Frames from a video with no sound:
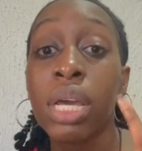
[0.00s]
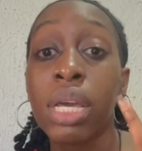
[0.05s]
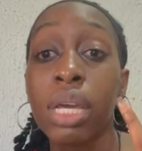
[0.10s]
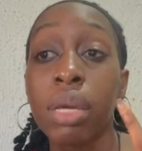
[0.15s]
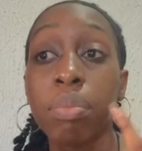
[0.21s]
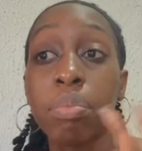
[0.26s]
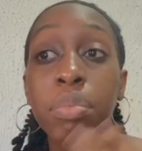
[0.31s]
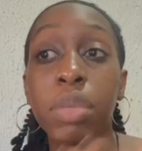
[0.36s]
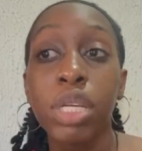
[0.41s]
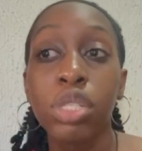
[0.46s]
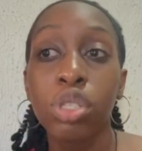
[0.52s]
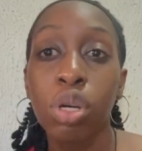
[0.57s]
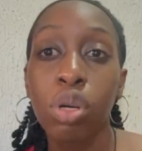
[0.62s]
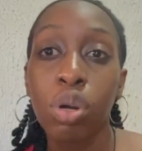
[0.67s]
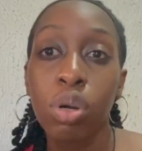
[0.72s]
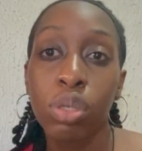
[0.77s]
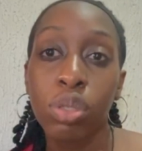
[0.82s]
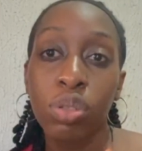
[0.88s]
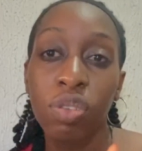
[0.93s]
a major
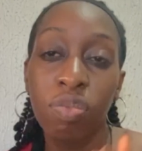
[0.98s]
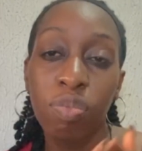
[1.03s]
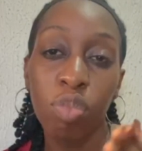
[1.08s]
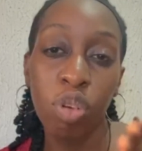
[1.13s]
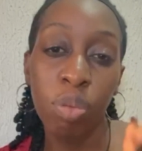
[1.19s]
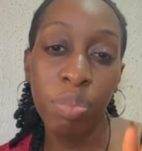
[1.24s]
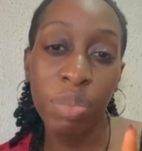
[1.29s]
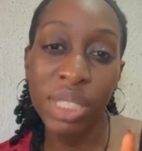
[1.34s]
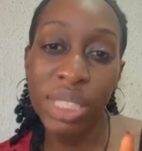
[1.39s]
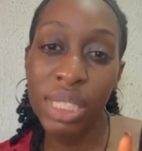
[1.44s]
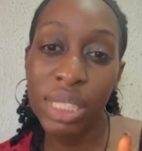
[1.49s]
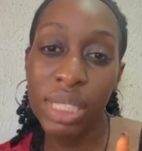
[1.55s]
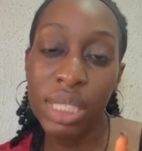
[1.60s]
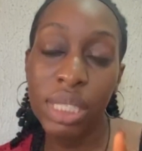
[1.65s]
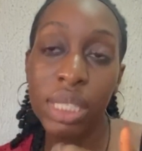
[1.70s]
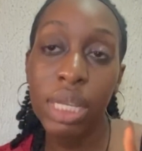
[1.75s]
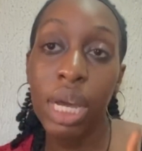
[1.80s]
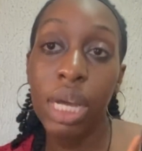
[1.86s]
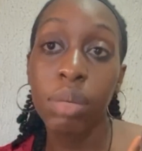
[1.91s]
cause of
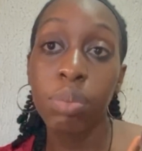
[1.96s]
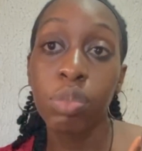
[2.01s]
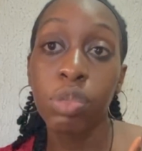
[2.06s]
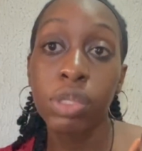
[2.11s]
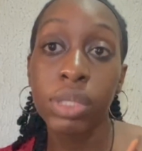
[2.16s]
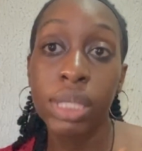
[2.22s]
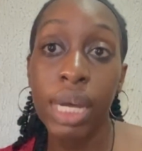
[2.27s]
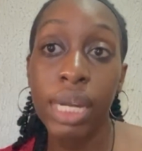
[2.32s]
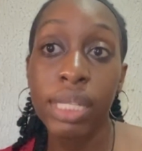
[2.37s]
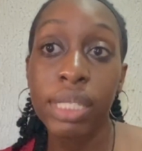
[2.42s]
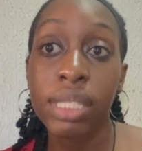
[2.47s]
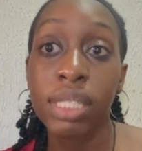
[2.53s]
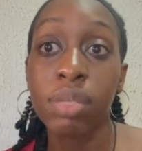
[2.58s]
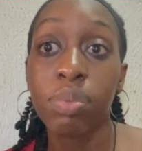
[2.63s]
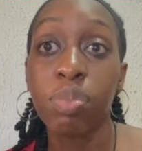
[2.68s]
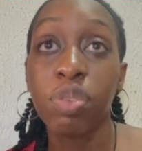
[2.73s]
morbidity and mortality